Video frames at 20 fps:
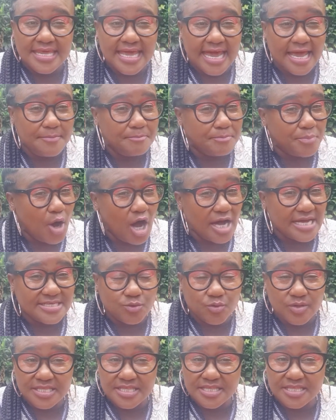get bored
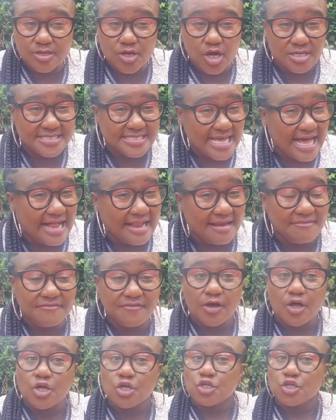with yourself.